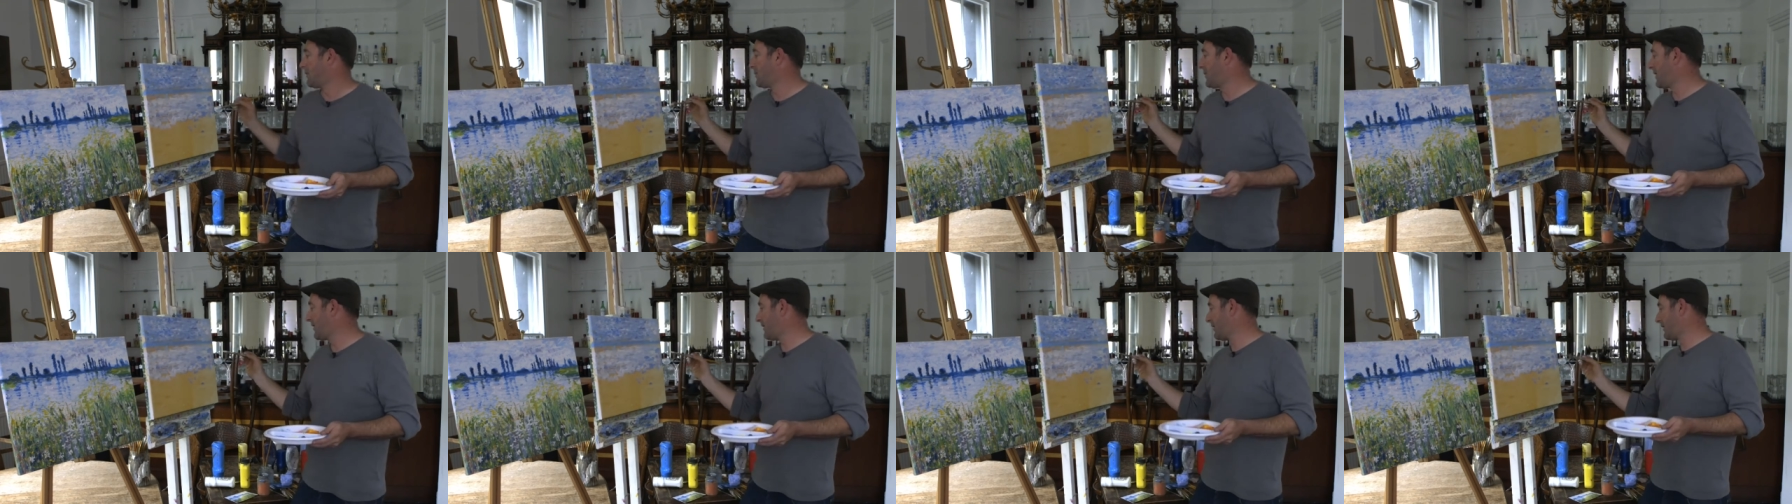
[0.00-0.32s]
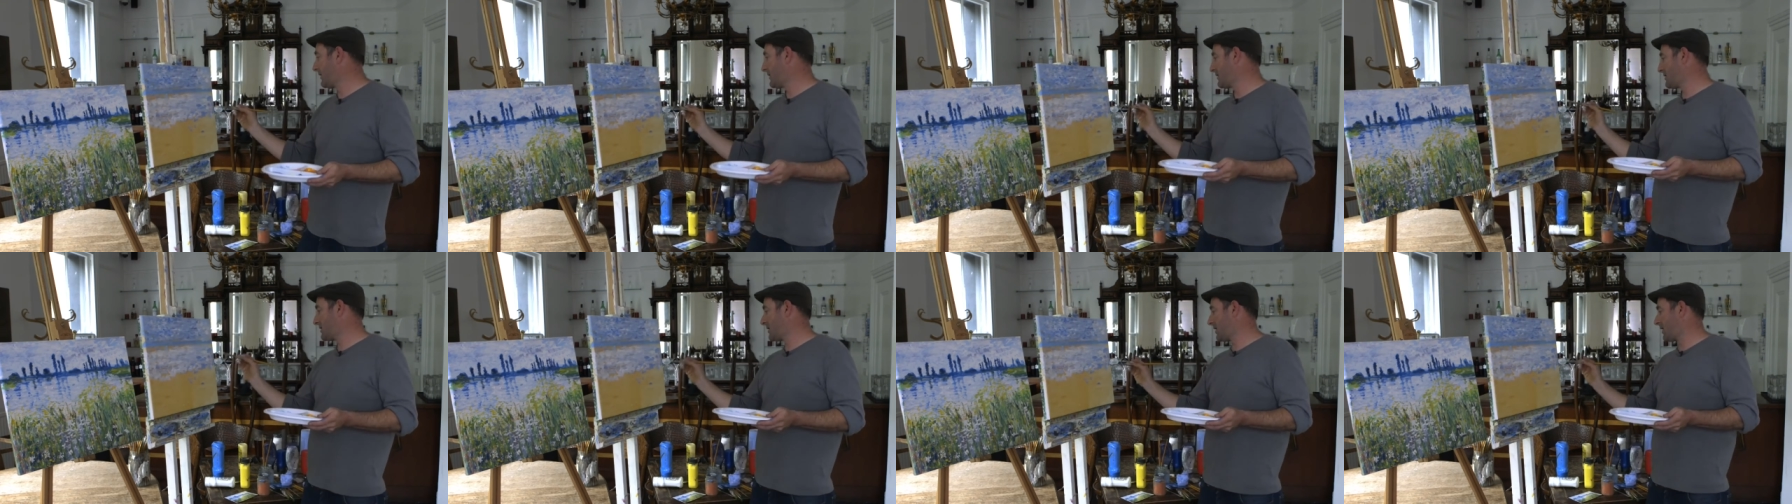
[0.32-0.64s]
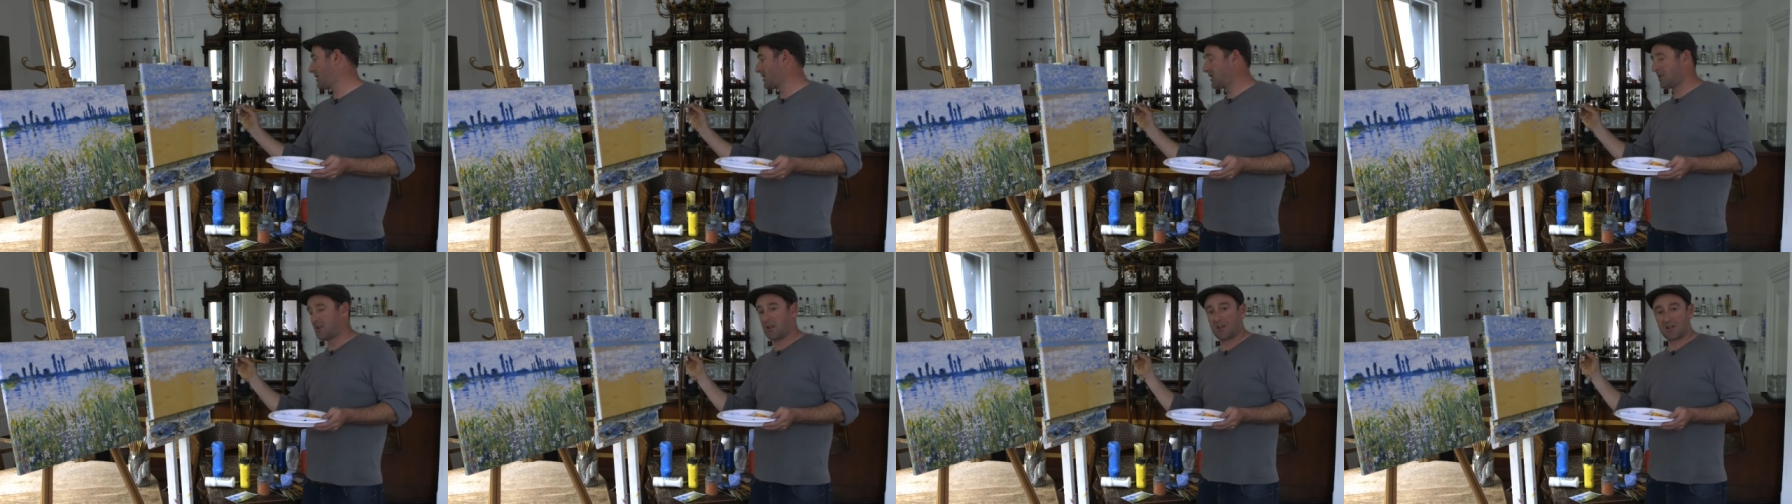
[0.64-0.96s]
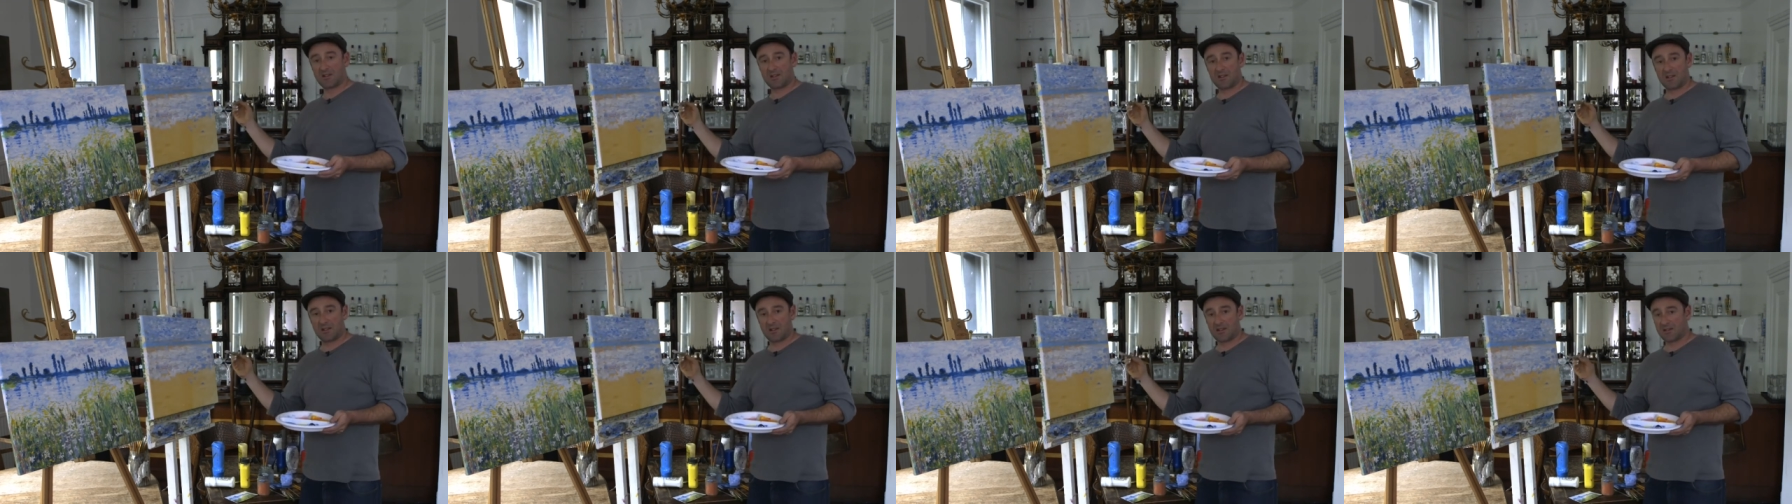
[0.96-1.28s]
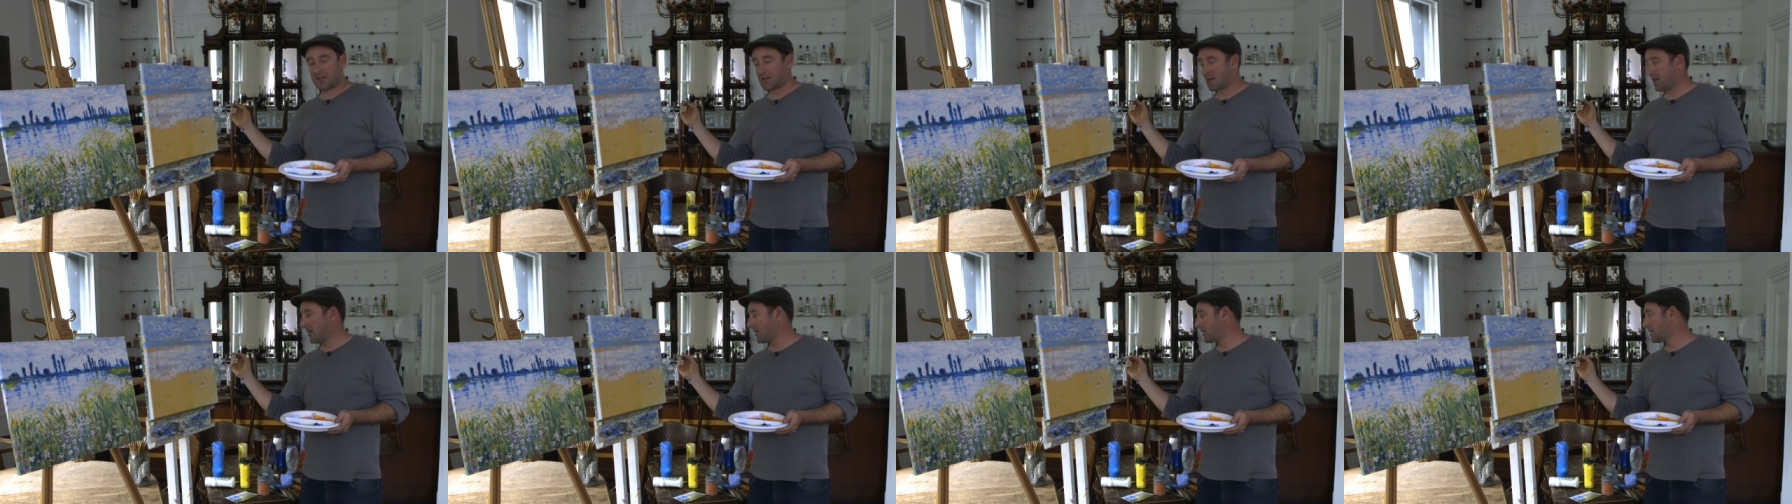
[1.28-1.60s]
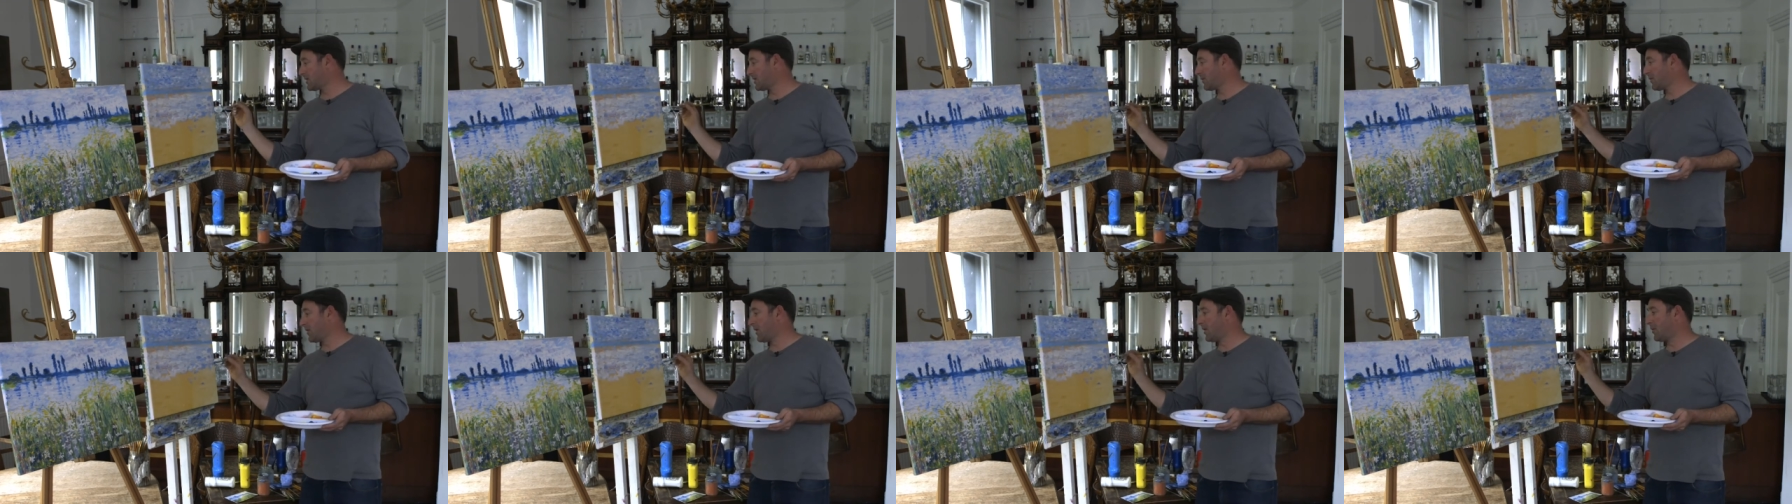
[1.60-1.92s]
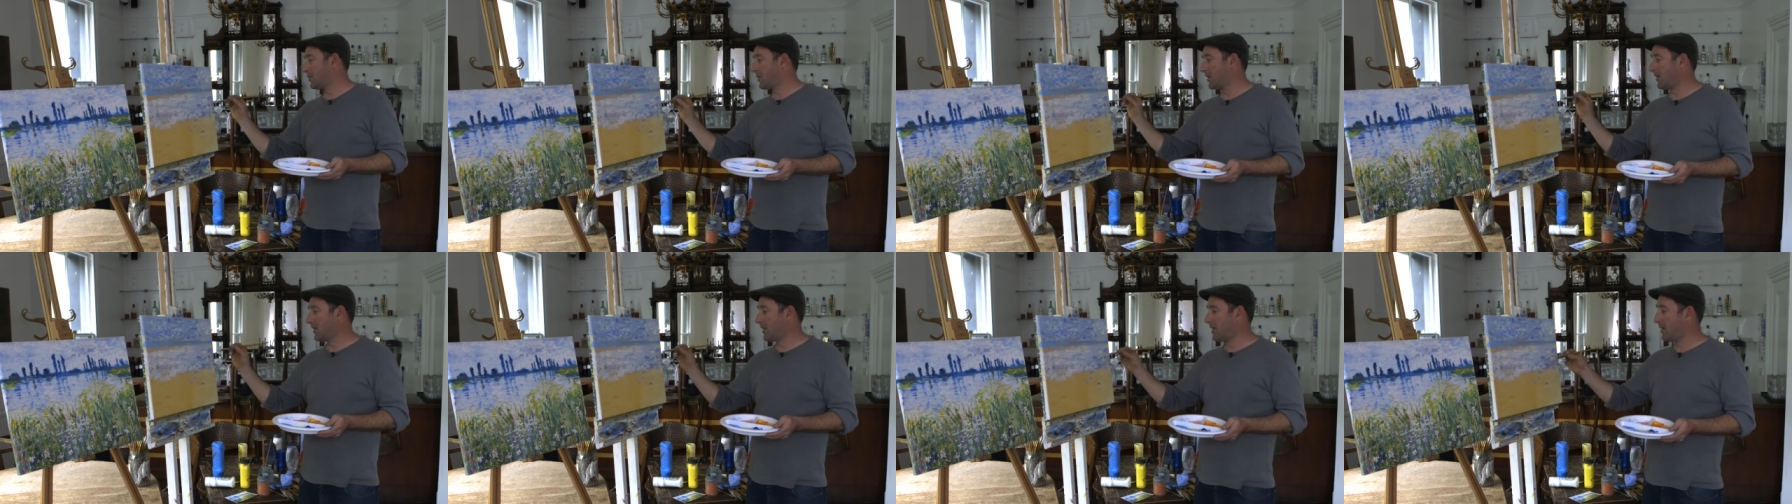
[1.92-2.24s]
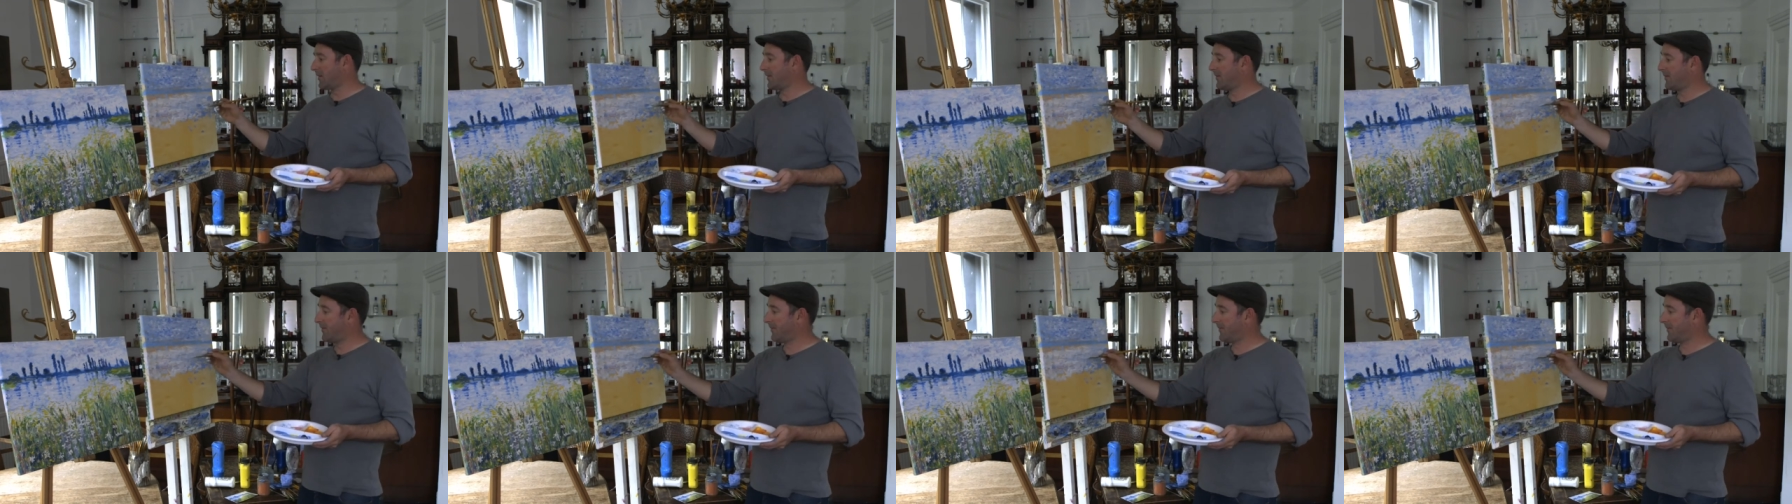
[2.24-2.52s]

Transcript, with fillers: Paint on this side, you can't see this side, so won't bother.